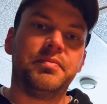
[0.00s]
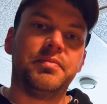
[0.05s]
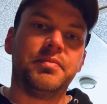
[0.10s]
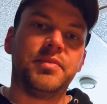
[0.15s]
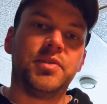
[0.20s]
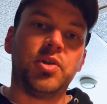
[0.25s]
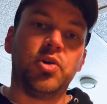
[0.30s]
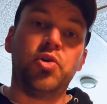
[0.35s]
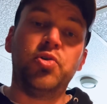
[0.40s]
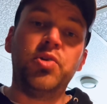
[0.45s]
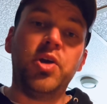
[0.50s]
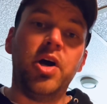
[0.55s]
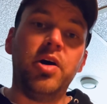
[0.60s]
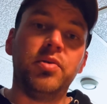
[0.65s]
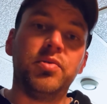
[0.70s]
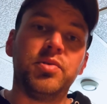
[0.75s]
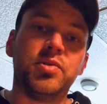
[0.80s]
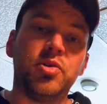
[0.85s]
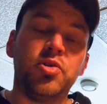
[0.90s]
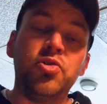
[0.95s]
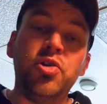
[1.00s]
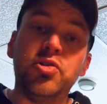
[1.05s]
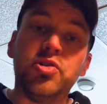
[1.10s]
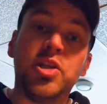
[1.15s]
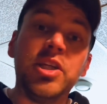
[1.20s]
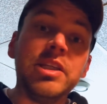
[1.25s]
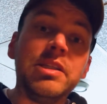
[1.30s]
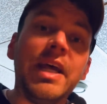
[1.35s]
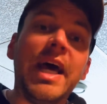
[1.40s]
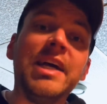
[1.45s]
So who knows? Who knows?
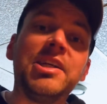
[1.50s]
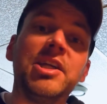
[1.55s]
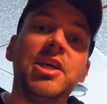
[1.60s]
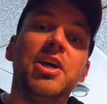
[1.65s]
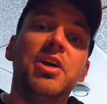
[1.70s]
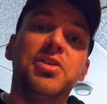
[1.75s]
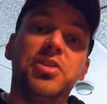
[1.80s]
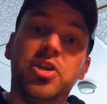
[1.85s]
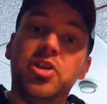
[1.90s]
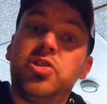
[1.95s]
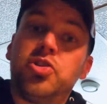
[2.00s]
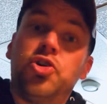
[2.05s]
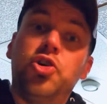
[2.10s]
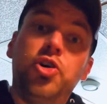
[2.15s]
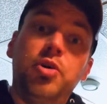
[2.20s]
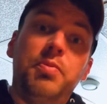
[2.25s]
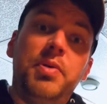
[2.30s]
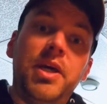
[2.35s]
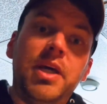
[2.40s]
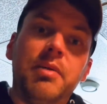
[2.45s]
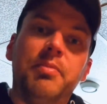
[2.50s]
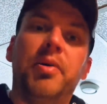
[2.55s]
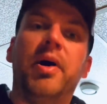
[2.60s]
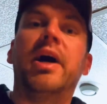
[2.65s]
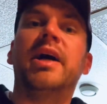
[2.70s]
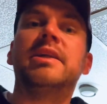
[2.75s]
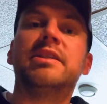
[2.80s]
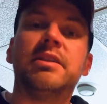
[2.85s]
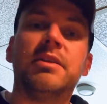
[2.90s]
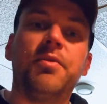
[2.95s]
This could be a
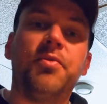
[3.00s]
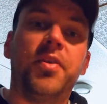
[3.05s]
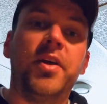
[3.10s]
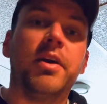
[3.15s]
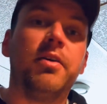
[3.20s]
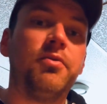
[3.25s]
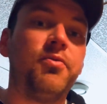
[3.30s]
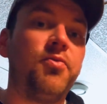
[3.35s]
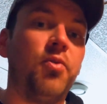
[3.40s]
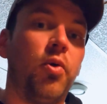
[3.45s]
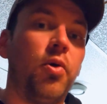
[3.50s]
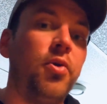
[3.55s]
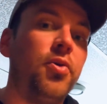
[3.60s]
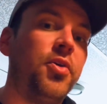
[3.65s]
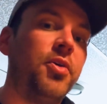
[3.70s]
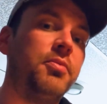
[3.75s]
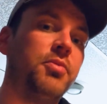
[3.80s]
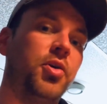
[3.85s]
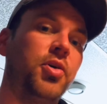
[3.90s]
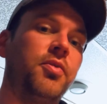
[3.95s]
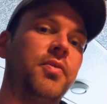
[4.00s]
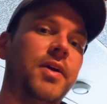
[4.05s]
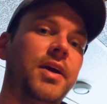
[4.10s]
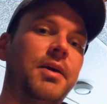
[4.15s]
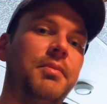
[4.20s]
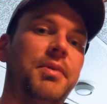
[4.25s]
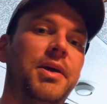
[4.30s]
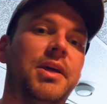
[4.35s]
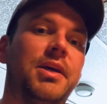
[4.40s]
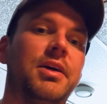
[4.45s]
positive thing for the movie,
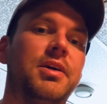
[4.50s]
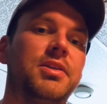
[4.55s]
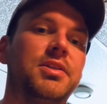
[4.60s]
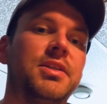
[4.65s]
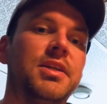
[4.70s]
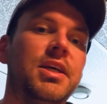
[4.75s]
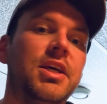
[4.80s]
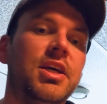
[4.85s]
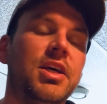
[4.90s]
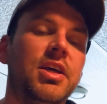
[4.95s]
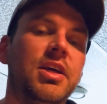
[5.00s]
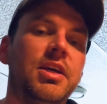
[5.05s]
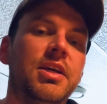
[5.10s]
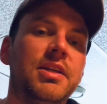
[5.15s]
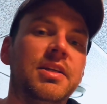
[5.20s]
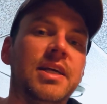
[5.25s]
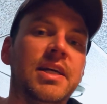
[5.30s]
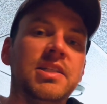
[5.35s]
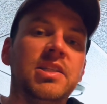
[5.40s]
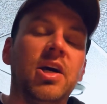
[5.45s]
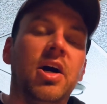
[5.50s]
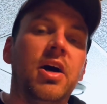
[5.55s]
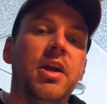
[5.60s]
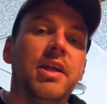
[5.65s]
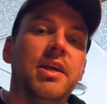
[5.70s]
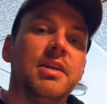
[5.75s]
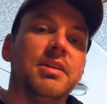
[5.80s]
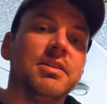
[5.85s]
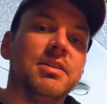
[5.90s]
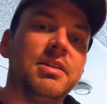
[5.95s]
because test
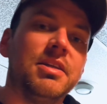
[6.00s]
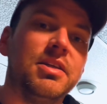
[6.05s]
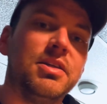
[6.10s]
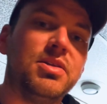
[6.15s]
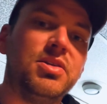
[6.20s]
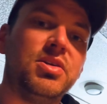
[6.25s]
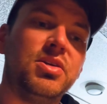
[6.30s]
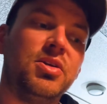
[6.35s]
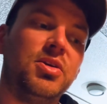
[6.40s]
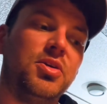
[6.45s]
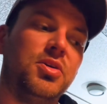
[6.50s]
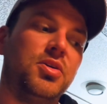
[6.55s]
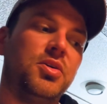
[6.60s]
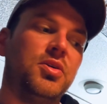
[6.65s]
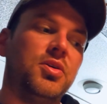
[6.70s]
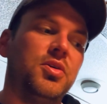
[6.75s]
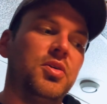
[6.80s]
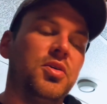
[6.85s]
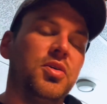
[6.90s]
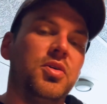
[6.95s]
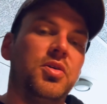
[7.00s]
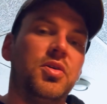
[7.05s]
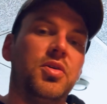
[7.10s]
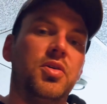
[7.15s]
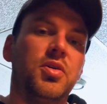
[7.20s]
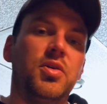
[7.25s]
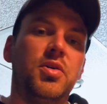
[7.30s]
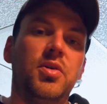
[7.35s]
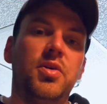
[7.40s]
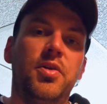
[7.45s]
audiences
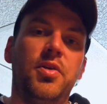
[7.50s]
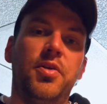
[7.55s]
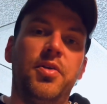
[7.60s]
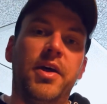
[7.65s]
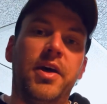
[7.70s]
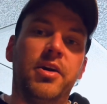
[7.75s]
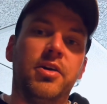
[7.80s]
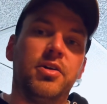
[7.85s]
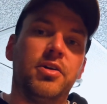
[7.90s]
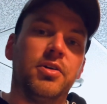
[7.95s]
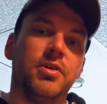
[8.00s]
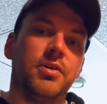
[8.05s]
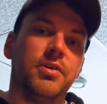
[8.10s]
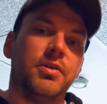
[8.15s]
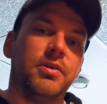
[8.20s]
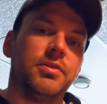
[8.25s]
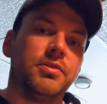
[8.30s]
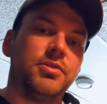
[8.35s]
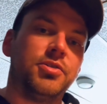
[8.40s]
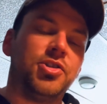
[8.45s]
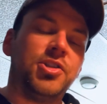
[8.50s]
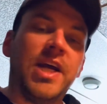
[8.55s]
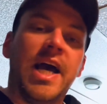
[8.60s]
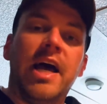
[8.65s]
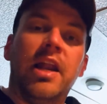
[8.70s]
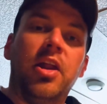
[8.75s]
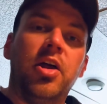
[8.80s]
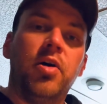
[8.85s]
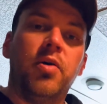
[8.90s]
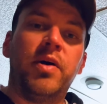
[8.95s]
that are
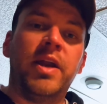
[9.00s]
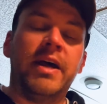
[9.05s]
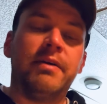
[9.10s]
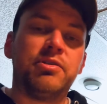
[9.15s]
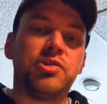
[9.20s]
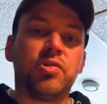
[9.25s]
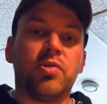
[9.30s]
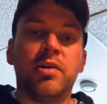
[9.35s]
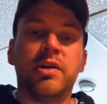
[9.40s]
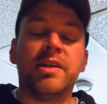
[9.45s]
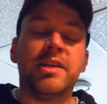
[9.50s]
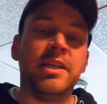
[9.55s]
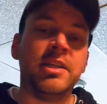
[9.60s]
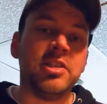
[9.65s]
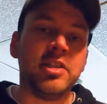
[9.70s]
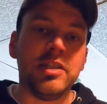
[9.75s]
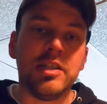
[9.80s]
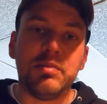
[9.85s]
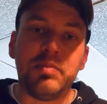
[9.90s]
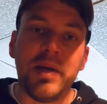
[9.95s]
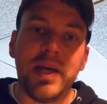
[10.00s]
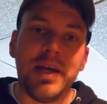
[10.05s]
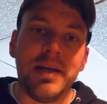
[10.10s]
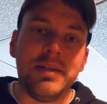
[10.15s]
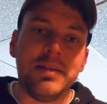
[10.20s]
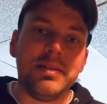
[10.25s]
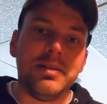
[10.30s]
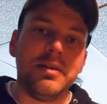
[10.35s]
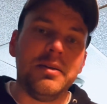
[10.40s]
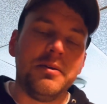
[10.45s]
shallow and have short attention
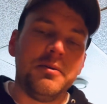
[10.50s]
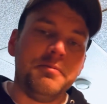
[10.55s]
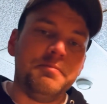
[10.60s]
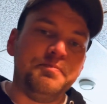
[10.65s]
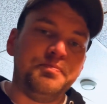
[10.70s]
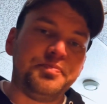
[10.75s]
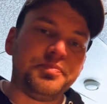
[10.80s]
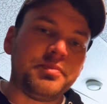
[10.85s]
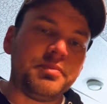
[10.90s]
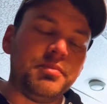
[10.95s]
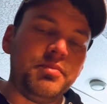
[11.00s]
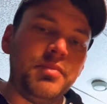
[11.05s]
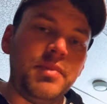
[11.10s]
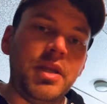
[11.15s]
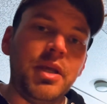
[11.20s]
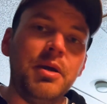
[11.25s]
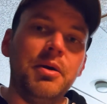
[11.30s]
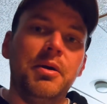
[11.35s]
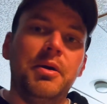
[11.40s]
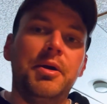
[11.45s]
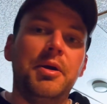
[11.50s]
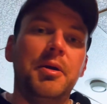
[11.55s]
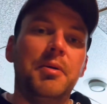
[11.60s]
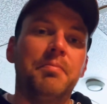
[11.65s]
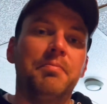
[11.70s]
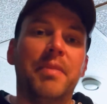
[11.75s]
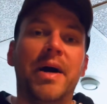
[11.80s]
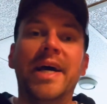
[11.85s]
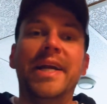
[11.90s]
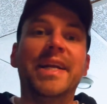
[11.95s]
spans
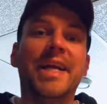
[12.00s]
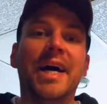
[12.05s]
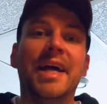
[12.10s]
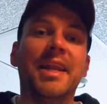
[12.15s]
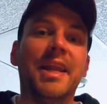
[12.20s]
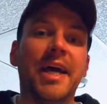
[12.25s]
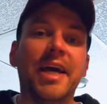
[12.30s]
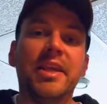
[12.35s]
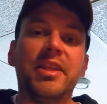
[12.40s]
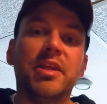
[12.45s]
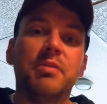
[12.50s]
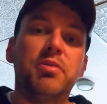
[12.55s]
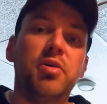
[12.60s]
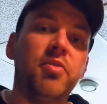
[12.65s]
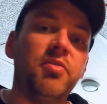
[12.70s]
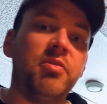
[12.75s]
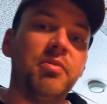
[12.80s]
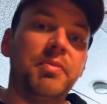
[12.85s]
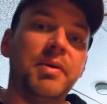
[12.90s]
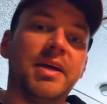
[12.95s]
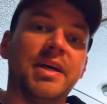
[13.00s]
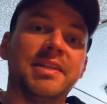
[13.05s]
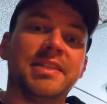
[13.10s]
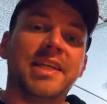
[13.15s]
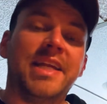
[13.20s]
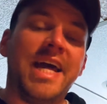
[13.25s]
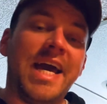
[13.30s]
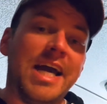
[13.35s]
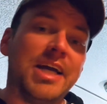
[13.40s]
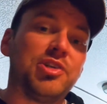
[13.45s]
might not like the movie because
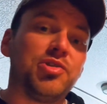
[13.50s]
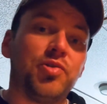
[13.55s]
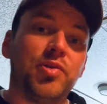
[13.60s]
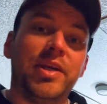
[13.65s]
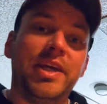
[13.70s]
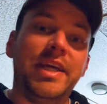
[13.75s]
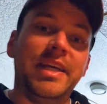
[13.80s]
it actually